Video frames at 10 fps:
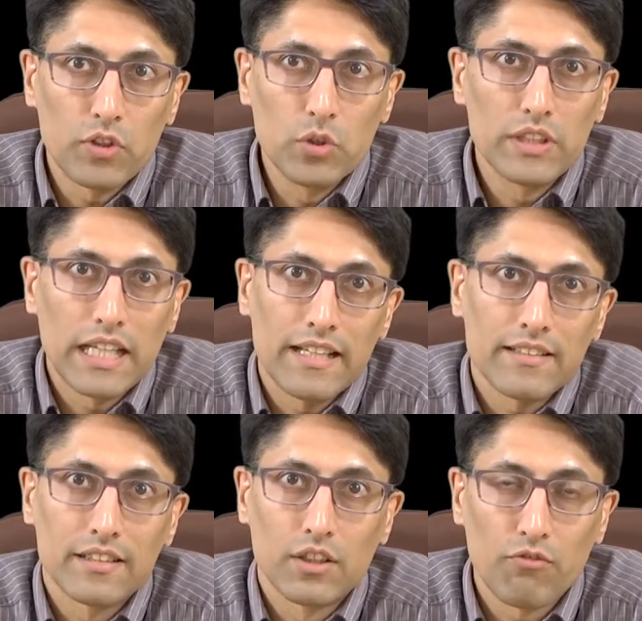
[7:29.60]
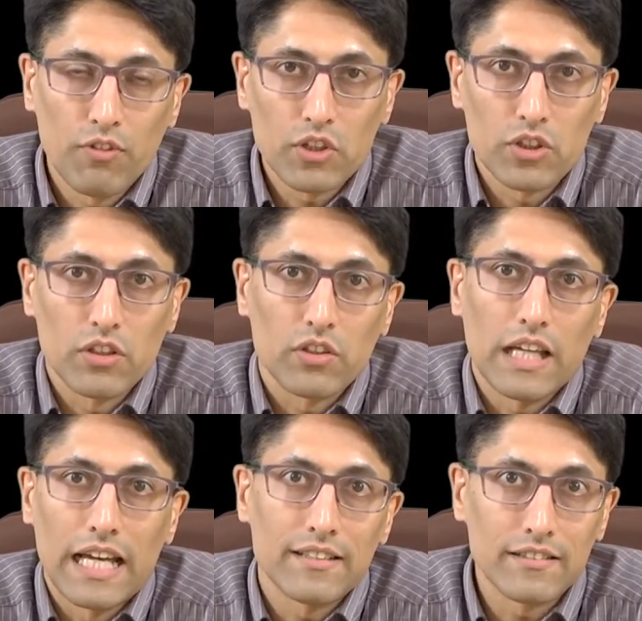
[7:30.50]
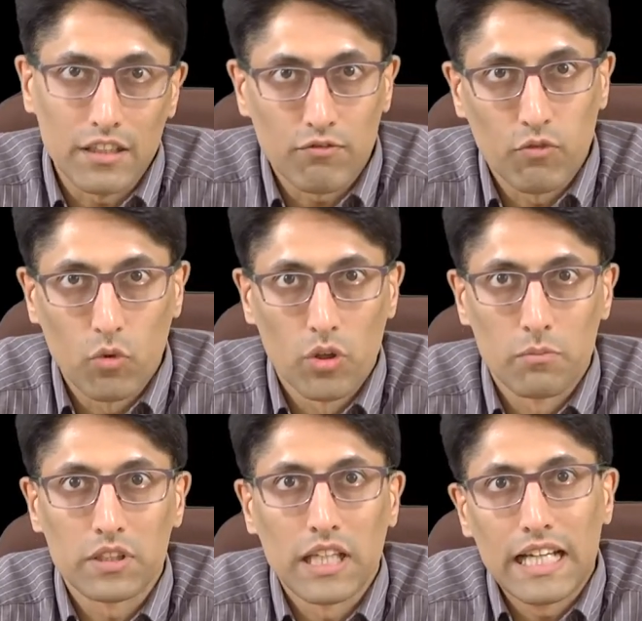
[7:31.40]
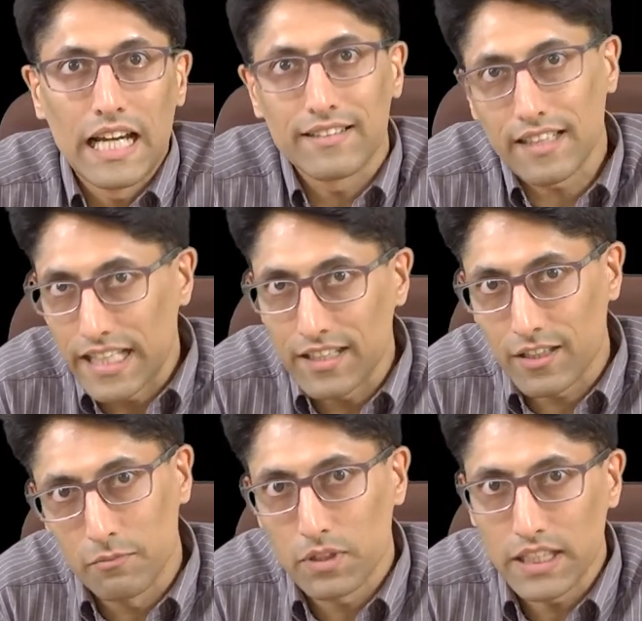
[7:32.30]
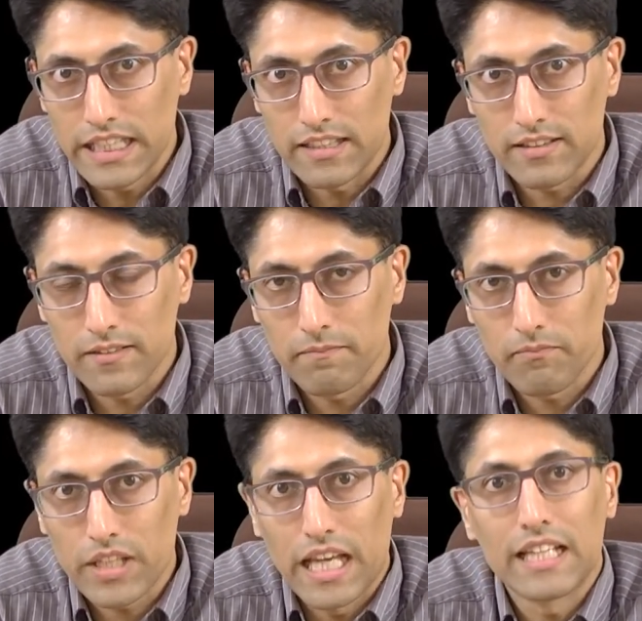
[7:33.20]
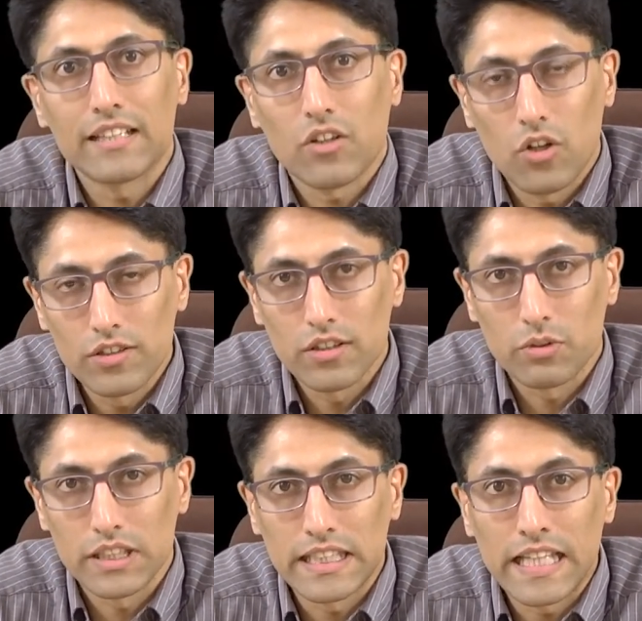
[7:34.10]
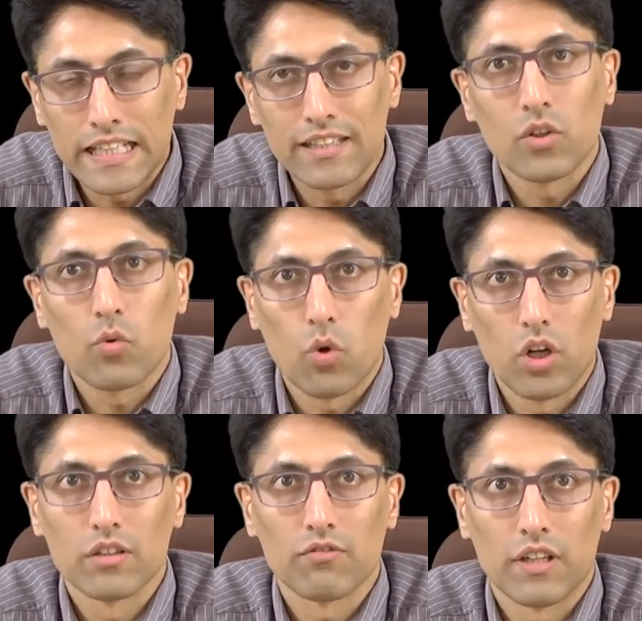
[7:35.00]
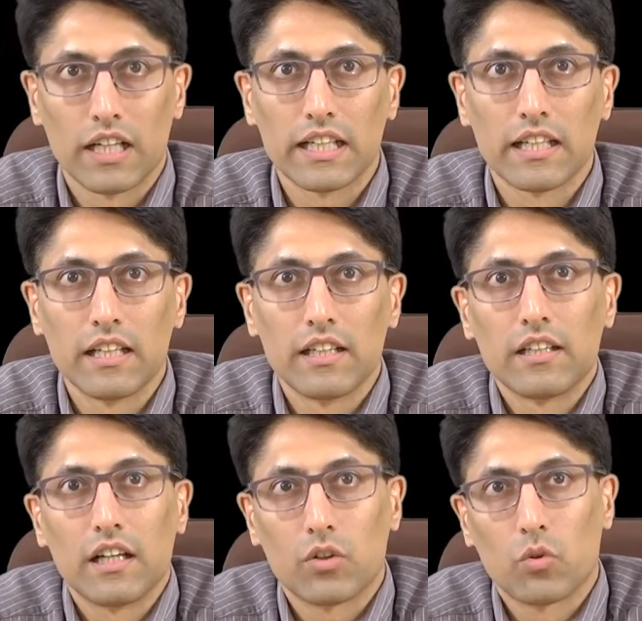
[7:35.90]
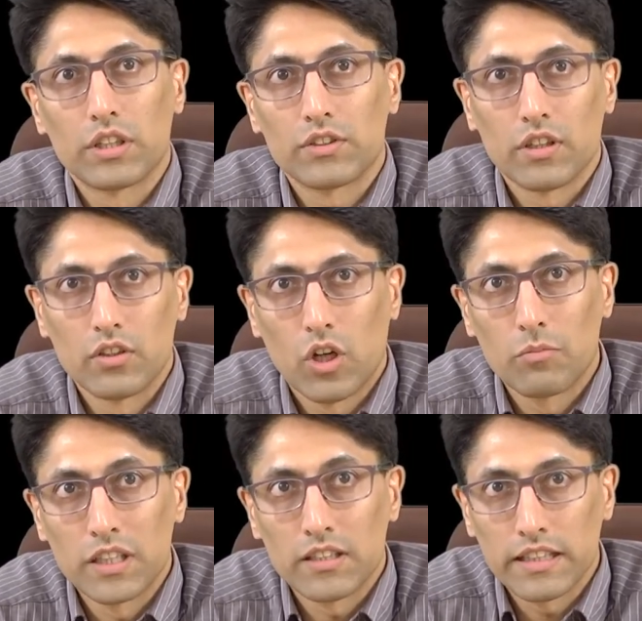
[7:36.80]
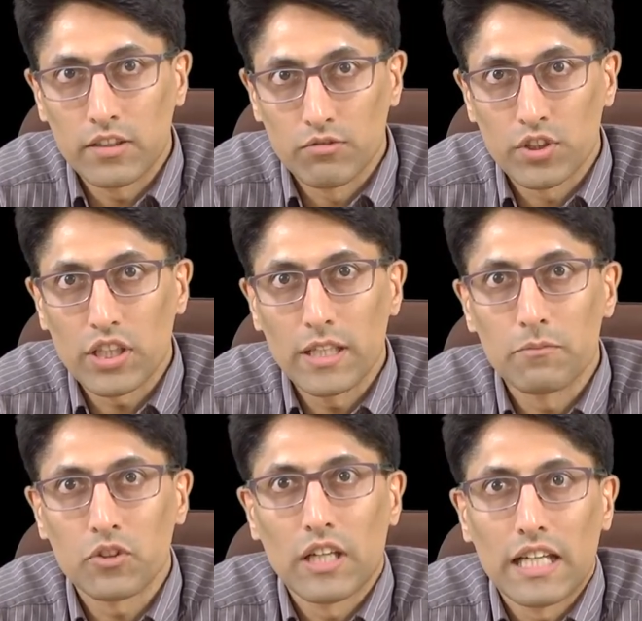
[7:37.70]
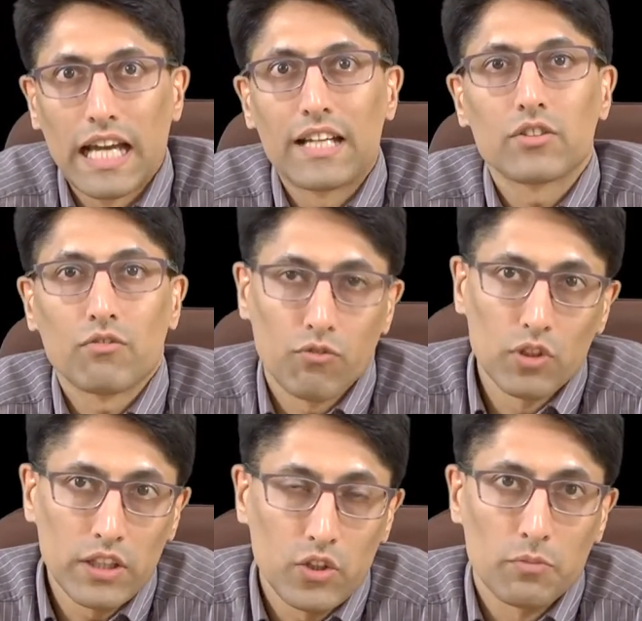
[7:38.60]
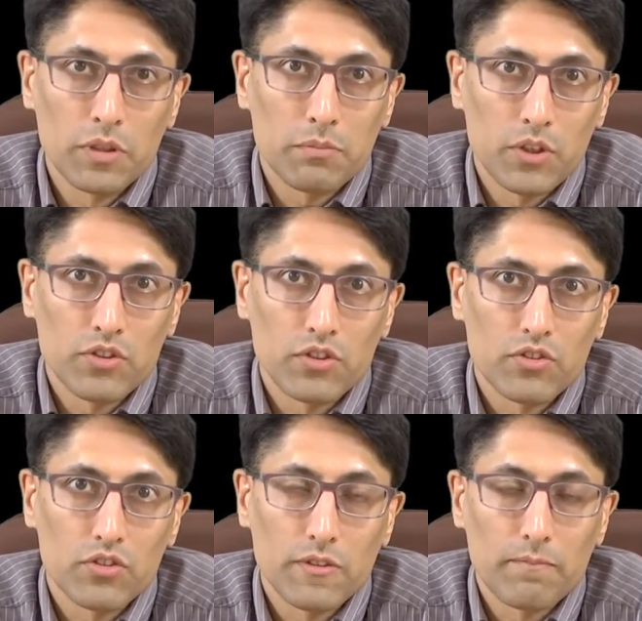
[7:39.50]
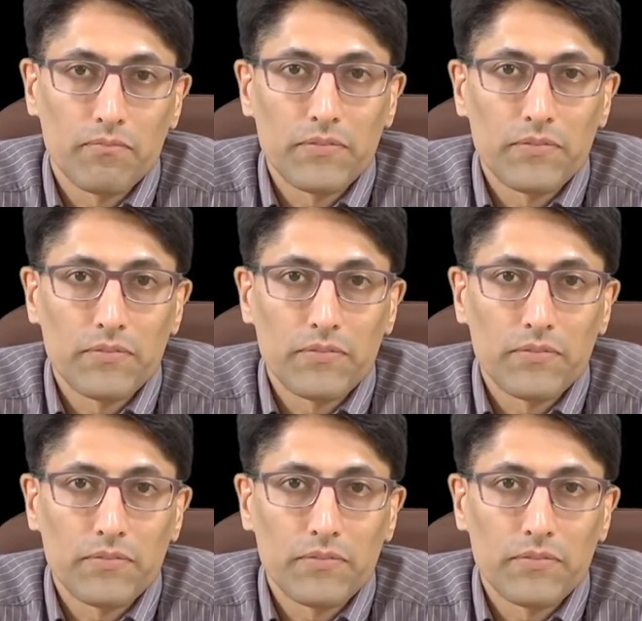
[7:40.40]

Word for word: viewed as deficient, as deformed, as incomplete, and consequently they didn't qualify, according to the dominant legal regimes, as fully human persons.